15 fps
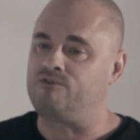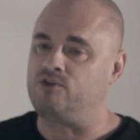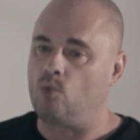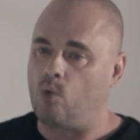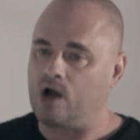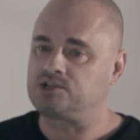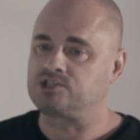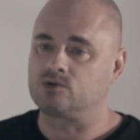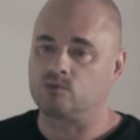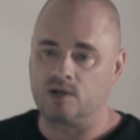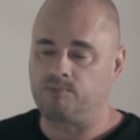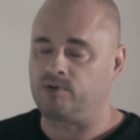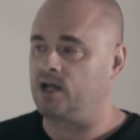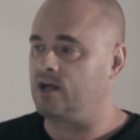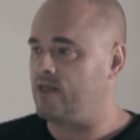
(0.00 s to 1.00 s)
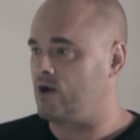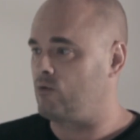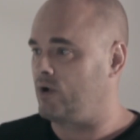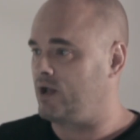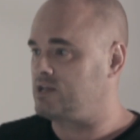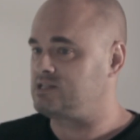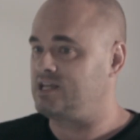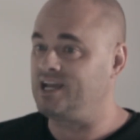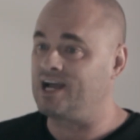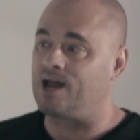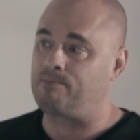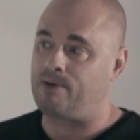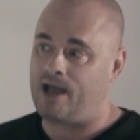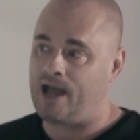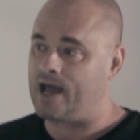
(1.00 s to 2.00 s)
if you watch the replay of that race, he got
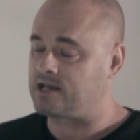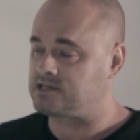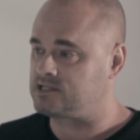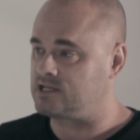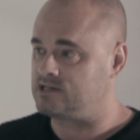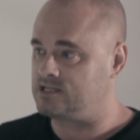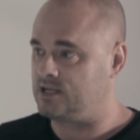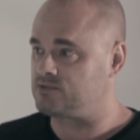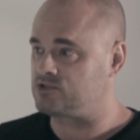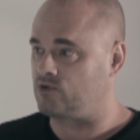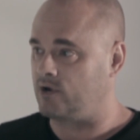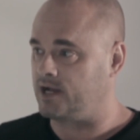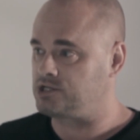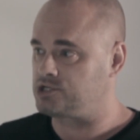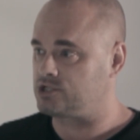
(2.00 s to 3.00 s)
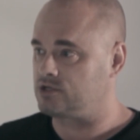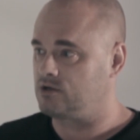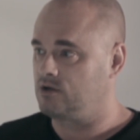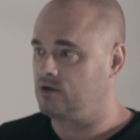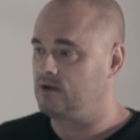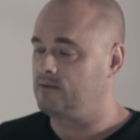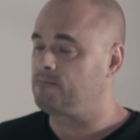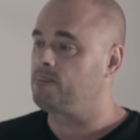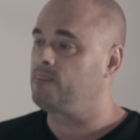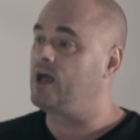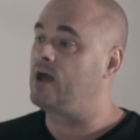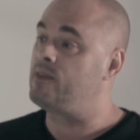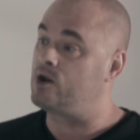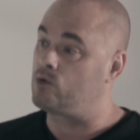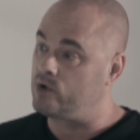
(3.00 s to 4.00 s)
passed in deep stretch
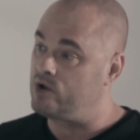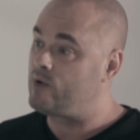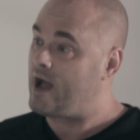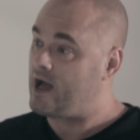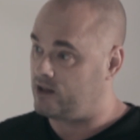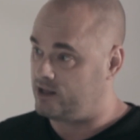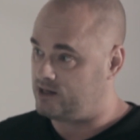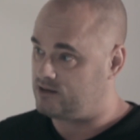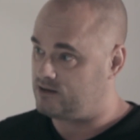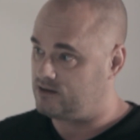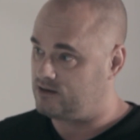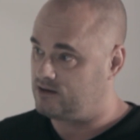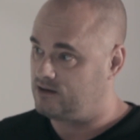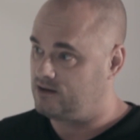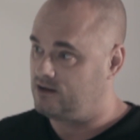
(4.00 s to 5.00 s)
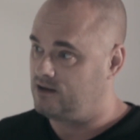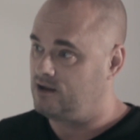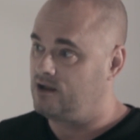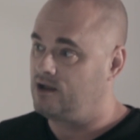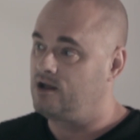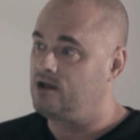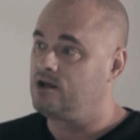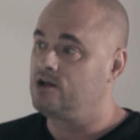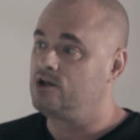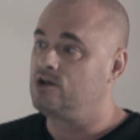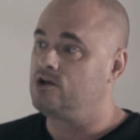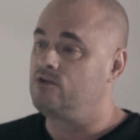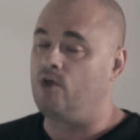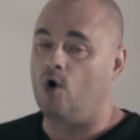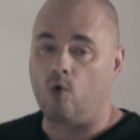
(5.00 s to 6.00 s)
and then re-rallied.
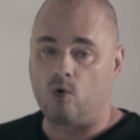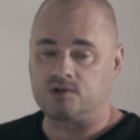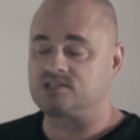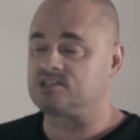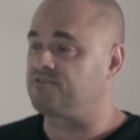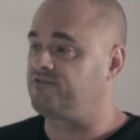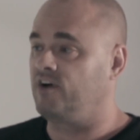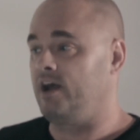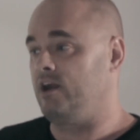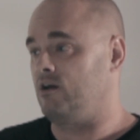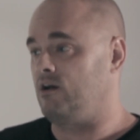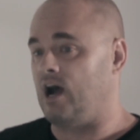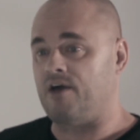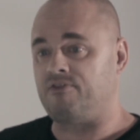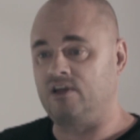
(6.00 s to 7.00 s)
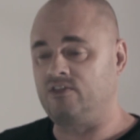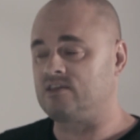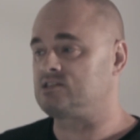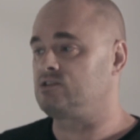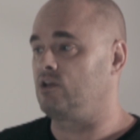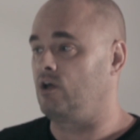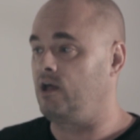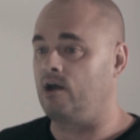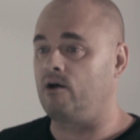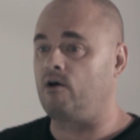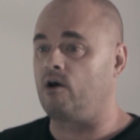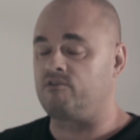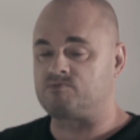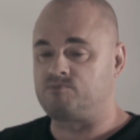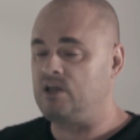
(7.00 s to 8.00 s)
The horse is a fighter. I think the
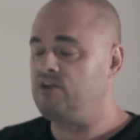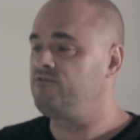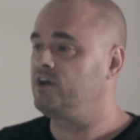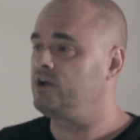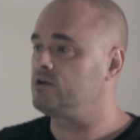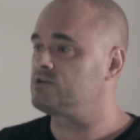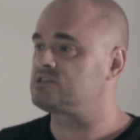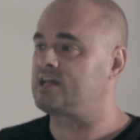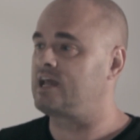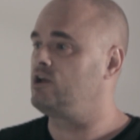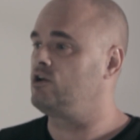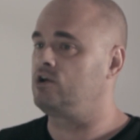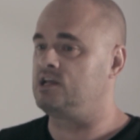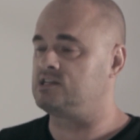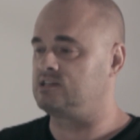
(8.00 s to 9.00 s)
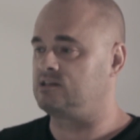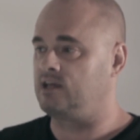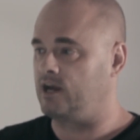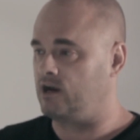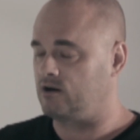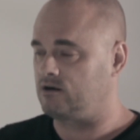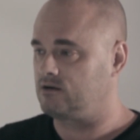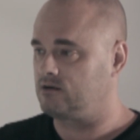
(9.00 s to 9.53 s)
speed figures, Sainthood isn't there.